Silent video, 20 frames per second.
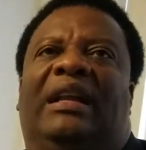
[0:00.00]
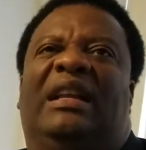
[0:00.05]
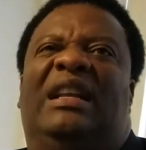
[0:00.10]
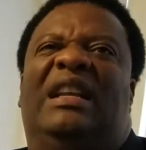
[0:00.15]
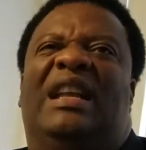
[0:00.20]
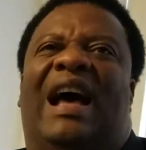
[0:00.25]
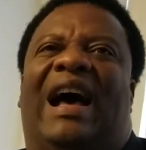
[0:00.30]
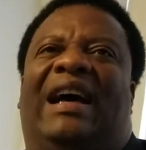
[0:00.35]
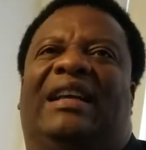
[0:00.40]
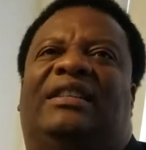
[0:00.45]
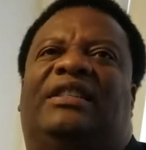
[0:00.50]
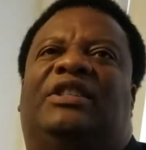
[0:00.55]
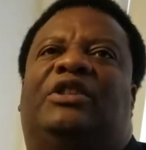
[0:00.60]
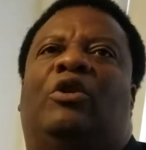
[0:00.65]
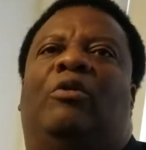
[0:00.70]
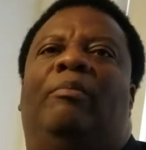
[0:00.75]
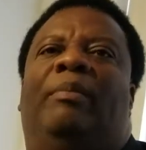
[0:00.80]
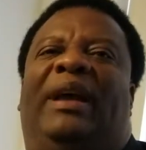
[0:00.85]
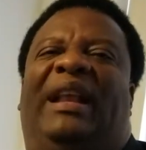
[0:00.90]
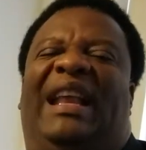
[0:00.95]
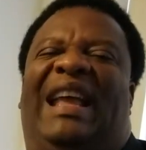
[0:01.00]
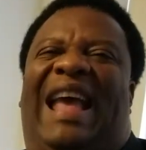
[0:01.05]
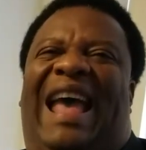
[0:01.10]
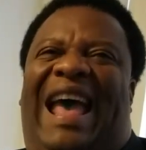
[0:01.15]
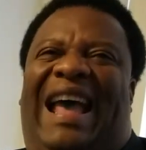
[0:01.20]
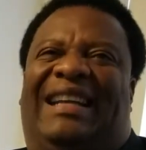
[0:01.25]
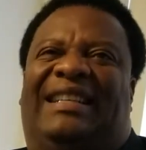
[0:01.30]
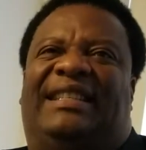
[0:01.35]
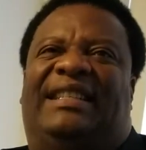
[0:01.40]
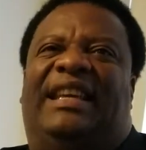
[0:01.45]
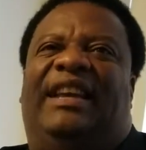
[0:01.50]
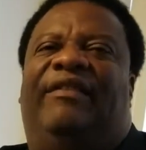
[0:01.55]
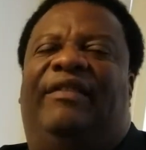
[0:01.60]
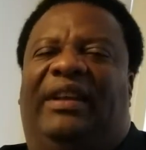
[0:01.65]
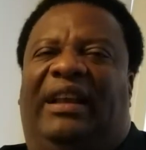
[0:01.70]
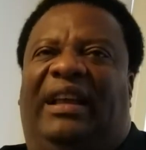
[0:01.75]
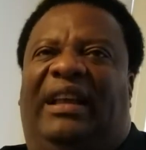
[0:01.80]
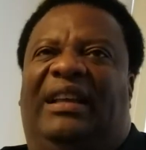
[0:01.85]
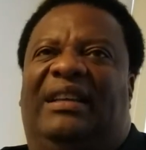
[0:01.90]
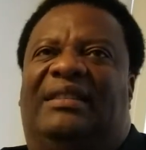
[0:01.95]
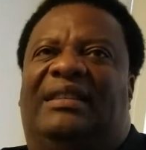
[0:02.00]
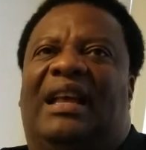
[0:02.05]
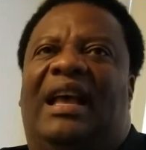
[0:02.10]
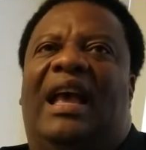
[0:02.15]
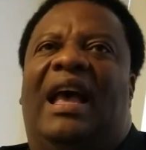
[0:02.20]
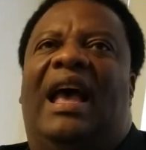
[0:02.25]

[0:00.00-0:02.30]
not so many activities.